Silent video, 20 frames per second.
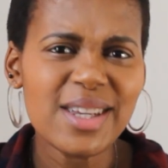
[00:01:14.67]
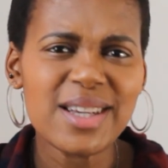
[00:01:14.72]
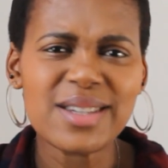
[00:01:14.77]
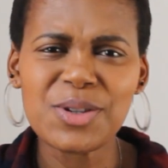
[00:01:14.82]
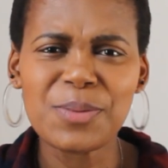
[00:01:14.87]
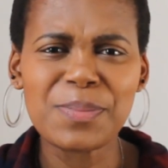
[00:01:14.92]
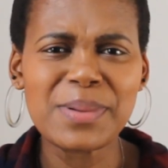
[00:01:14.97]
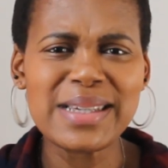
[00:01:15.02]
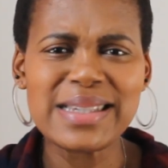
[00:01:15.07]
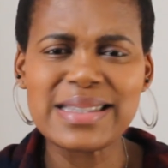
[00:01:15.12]

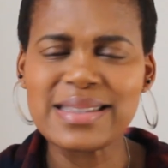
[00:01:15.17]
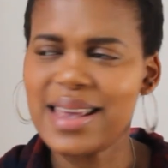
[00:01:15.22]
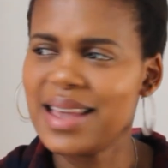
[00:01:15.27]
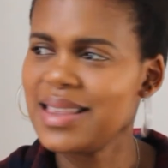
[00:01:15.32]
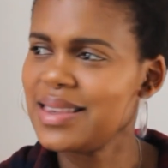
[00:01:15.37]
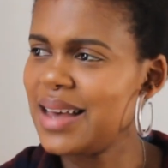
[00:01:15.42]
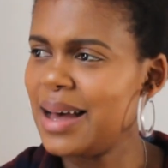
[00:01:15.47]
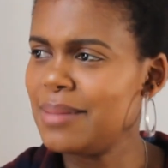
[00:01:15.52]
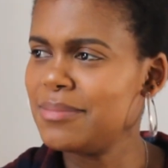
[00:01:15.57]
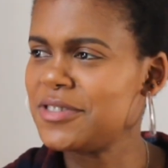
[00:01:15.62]
So please
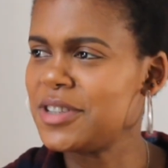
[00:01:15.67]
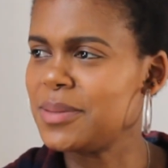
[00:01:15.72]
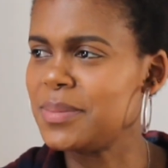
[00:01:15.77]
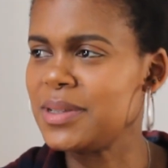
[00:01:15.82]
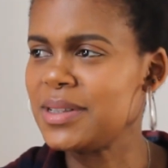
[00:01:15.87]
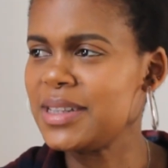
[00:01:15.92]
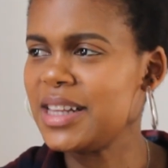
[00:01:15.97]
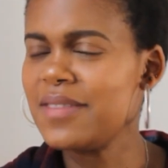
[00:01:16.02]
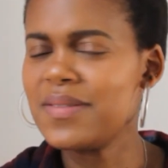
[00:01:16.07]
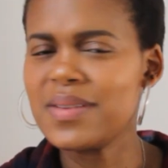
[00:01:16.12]
get
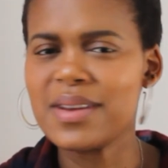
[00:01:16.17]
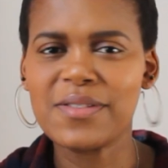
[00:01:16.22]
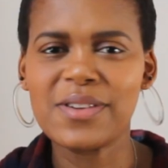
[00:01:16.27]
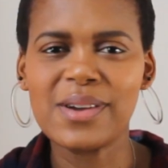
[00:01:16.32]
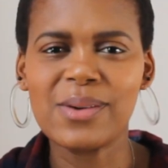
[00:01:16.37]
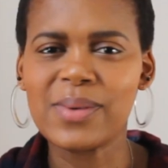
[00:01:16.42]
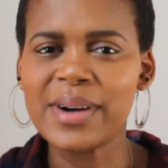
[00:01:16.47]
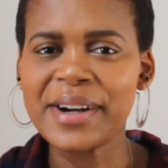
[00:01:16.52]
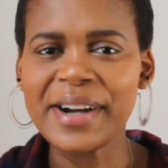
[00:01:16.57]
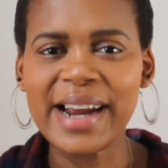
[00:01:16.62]
comfortable, even if
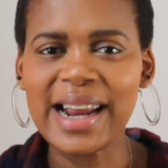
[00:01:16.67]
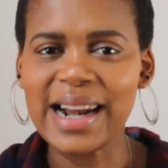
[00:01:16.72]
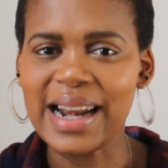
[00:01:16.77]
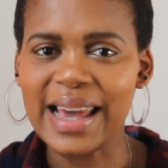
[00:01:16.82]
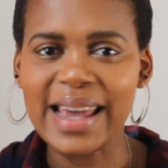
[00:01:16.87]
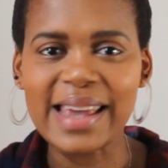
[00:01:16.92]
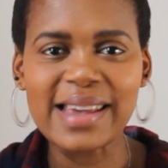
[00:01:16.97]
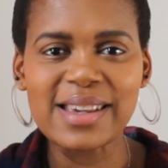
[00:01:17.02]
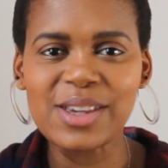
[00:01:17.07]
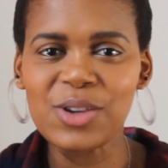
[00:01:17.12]
you're wearing
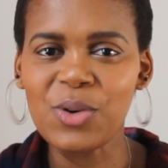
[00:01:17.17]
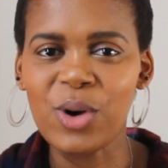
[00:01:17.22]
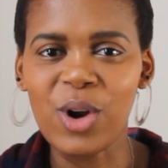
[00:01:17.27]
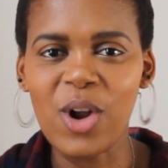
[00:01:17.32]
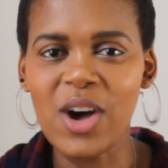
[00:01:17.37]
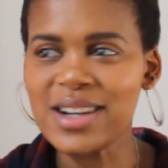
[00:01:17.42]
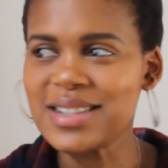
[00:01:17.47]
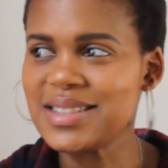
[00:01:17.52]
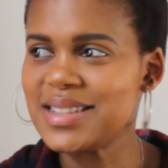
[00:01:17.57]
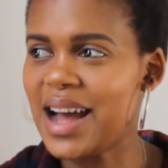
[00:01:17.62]
like your
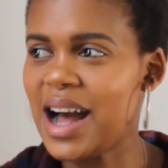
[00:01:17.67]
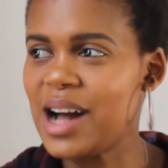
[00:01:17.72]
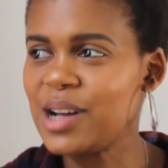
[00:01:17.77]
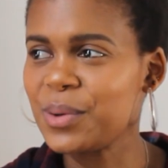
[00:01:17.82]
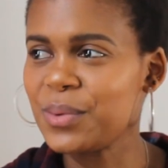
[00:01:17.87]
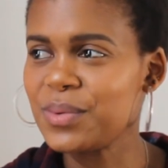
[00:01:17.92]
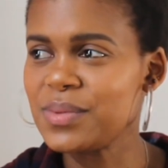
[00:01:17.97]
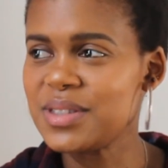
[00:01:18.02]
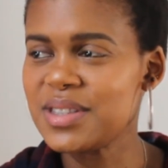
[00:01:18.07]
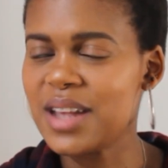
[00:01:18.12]

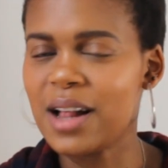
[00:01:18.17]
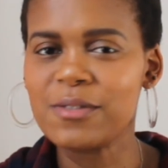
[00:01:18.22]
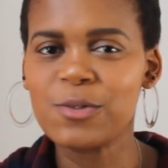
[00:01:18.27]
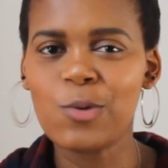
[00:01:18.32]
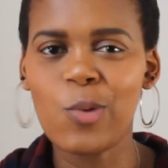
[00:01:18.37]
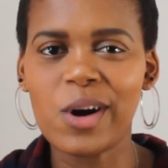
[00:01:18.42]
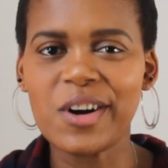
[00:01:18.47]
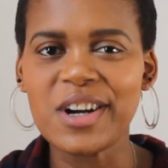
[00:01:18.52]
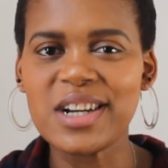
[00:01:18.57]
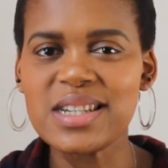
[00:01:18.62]
lockdown,
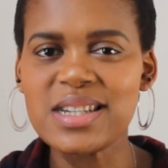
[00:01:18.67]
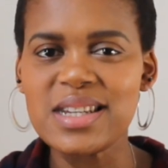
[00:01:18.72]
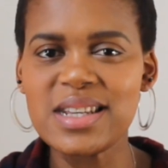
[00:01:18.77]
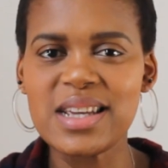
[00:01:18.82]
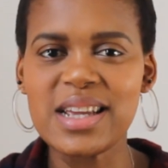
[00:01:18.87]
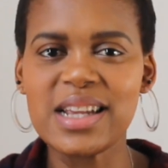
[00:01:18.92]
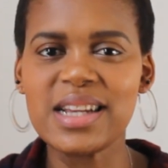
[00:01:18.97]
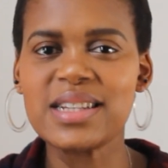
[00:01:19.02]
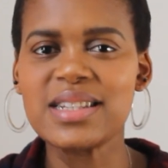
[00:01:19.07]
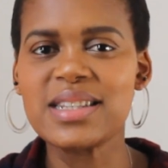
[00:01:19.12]

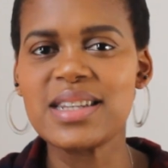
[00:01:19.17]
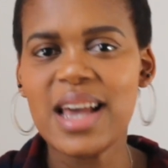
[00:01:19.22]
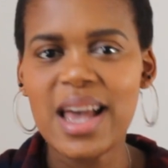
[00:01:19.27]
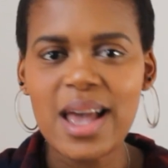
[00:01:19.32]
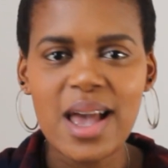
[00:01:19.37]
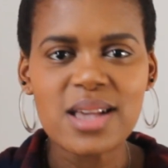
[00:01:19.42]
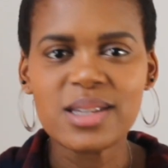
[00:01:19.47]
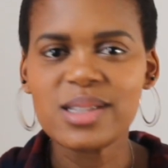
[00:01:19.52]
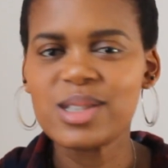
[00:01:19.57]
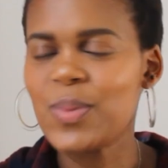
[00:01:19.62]
self-quarantine
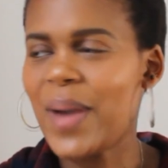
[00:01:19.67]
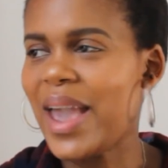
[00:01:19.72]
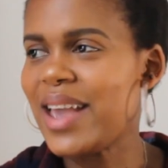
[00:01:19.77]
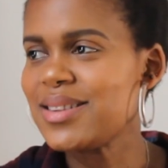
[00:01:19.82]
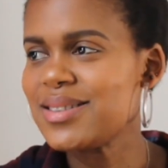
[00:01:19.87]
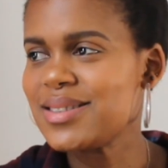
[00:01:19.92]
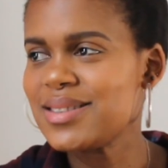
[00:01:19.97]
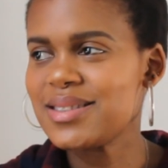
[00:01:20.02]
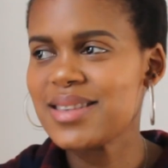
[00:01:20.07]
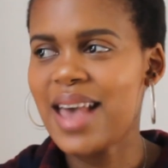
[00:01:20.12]

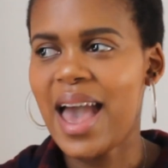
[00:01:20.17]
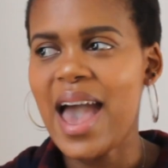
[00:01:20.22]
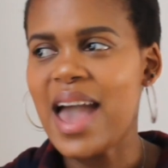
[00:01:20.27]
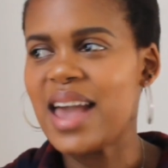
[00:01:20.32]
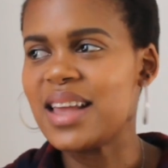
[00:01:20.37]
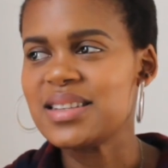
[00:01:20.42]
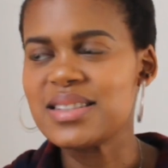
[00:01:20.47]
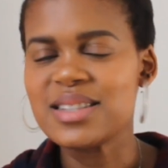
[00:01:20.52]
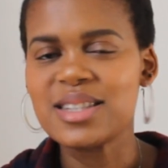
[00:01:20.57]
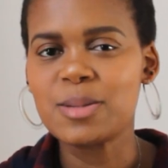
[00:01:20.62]
sweats
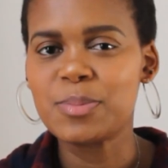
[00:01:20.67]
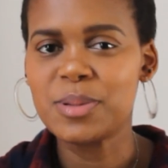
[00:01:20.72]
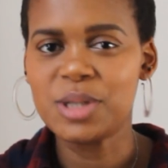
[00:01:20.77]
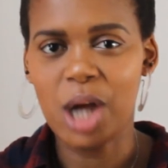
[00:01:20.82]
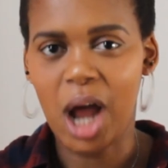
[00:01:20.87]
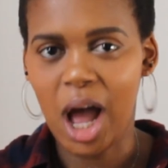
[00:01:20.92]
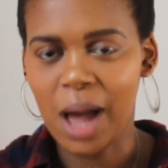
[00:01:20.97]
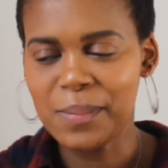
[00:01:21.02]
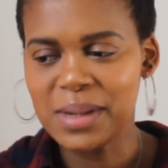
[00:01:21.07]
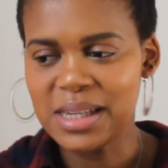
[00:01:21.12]
and
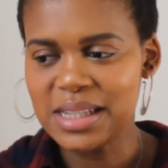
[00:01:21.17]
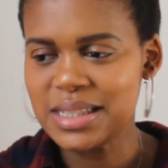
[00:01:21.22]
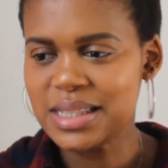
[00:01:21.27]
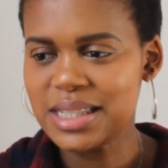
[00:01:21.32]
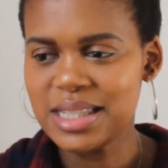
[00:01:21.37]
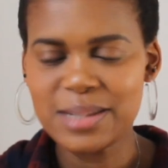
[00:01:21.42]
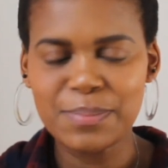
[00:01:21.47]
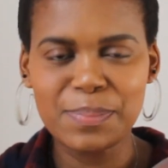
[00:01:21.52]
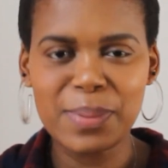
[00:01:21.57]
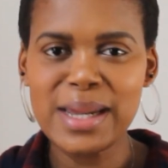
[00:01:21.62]

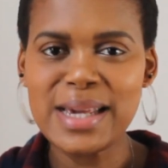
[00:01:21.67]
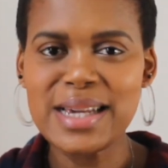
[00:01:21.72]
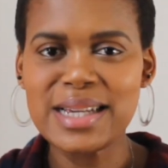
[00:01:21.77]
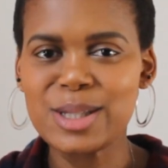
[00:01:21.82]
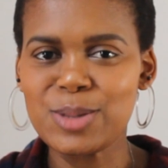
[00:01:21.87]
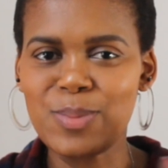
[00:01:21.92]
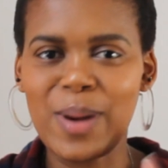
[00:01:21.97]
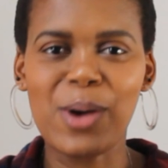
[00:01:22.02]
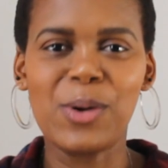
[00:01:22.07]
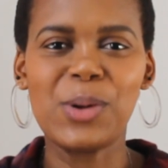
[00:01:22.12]
pajamas,
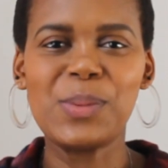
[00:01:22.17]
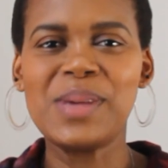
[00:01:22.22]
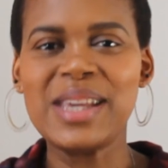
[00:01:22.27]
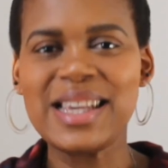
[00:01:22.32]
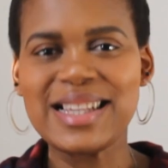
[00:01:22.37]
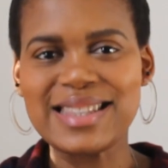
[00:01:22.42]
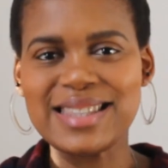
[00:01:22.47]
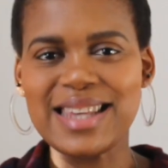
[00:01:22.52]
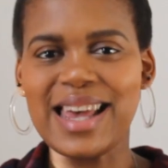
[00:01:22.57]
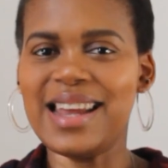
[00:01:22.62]
please, by all
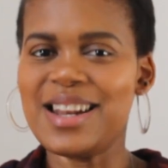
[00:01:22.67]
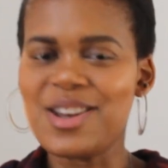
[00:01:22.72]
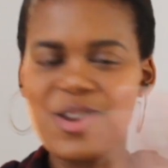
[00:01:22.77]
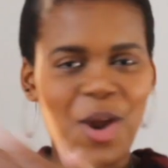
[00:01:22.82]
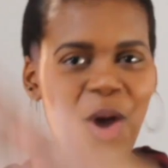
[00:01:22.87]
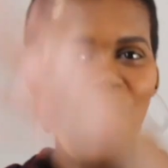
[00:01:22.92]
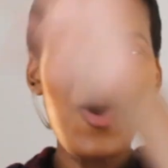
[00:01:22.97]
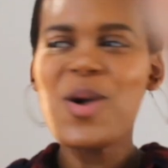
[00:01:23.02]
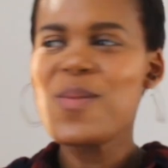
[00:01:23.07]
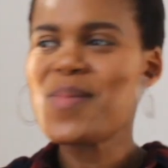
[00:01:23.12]
means.
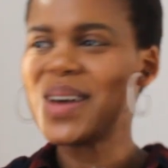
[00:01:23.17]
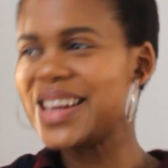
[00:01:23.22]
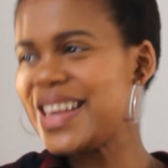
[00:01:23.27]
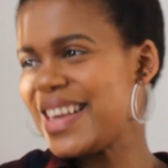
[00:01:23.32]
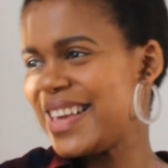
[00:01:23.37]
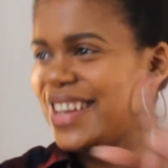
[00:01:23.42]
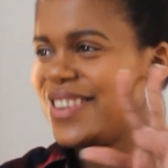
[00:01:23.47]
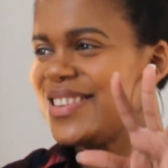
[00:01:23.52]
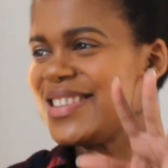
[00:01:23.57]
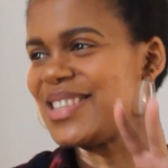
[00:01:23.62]

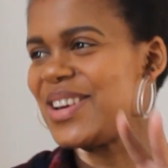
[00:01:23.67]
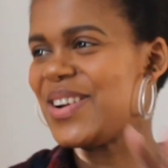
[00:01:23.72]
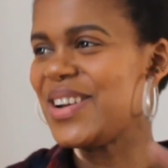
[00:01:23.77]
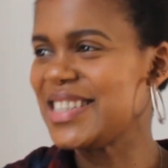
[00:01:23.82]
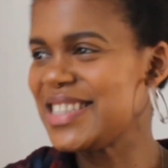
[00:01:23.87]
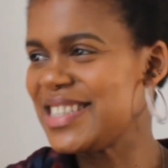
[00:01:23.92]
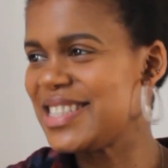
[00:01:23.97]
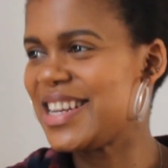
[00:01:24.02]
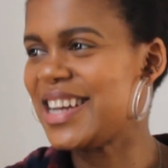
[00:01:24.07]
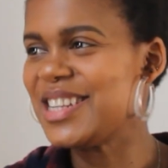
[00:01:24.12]
Nobody here is
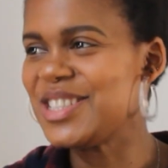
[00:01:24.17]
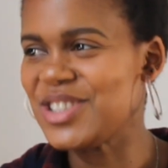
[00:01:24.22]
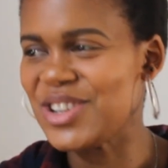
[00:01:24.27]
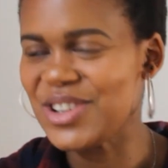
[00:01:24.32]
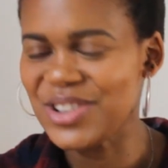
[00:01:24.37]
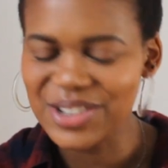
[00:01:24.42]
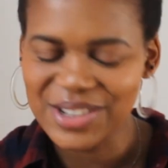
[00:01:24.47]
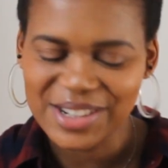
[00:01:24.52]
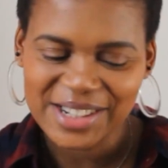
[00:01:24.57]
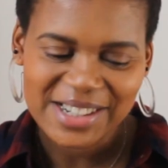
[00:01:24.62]
going to judge
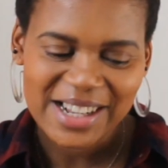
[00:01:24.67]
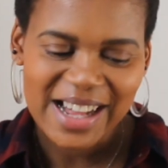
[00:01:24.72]
you.